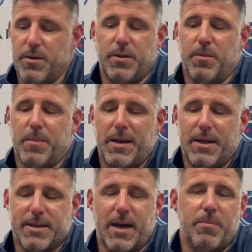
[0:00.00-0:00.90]
You know, man,
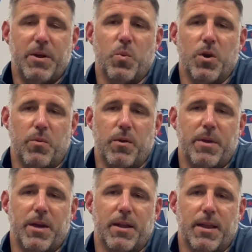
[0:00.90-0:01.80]
that's kind of been where we've
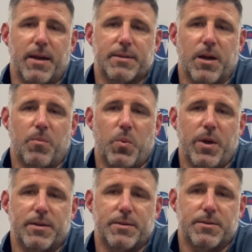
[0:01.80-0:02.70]
been the last couple of
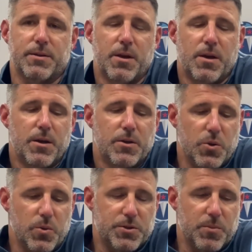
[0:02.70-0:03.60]
weeks, is
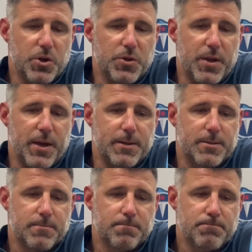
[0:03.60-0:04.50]
doing some good things,
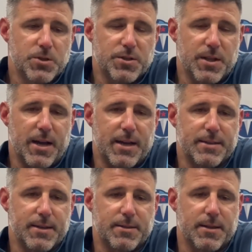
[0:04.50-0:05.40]
just not
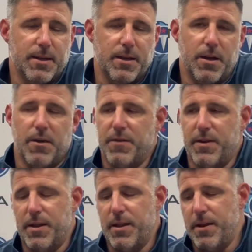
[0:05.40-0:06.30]
consistently enough, and,
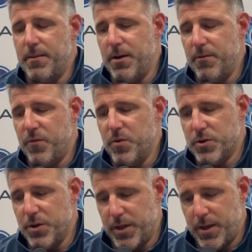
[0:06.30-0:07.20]
and then
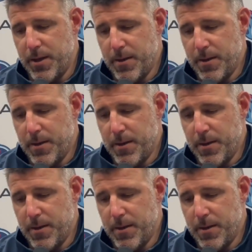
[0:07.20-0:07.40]
unfortunately,